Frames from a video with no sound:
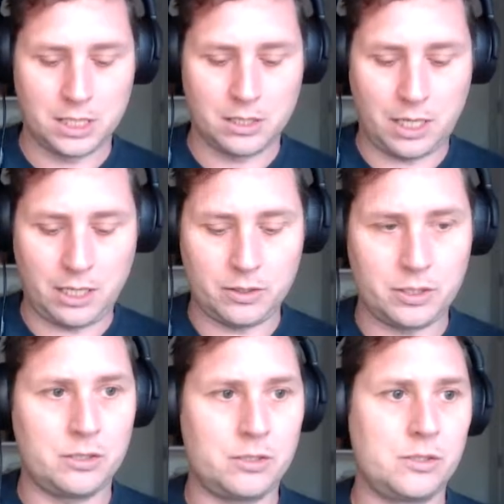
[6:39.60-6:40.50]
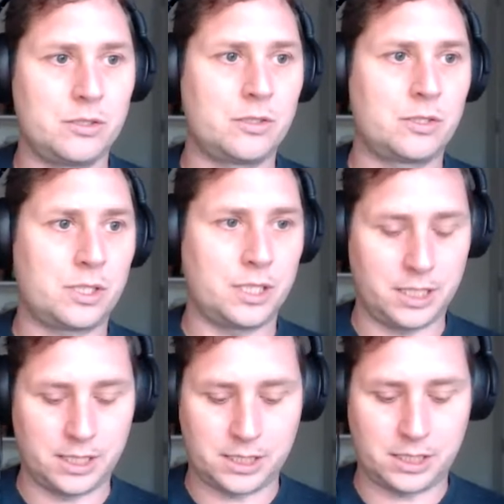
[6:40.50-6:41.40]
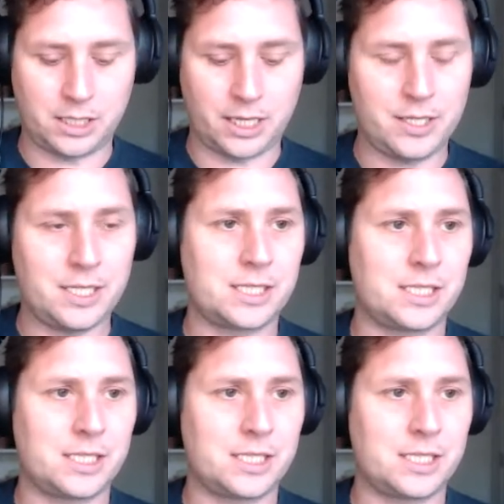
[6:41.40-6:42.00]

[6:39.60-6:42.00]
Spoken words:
I'll use, I think it's